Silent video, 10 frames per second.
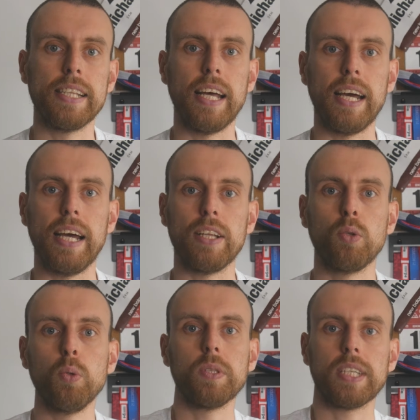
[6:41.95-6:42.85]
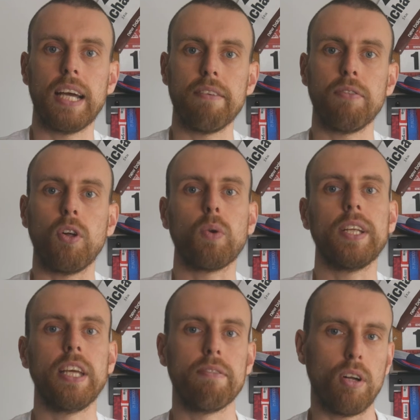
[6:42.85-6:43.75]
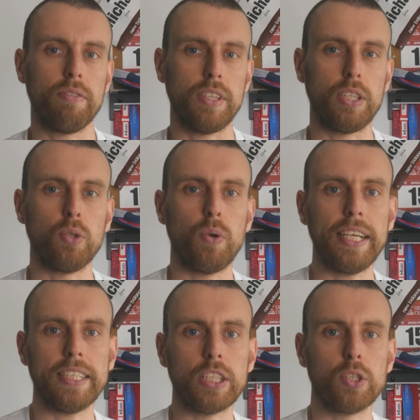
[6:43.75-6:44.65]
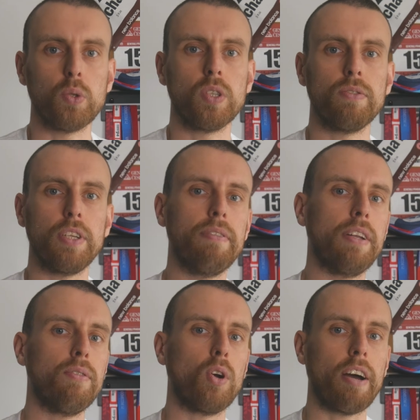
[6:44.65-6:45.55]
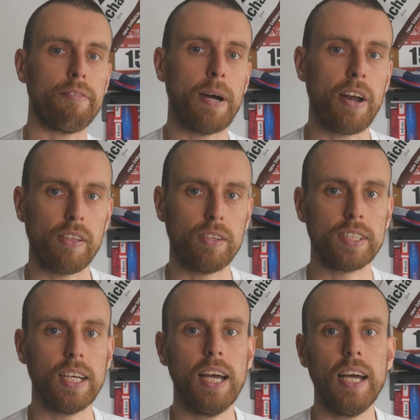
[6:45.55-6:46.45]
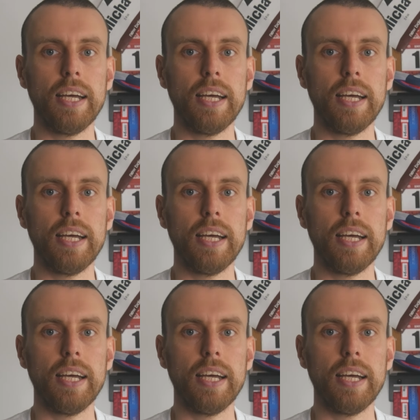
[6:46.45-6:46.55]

the twos have already evolved into racing shoes even for half marathons.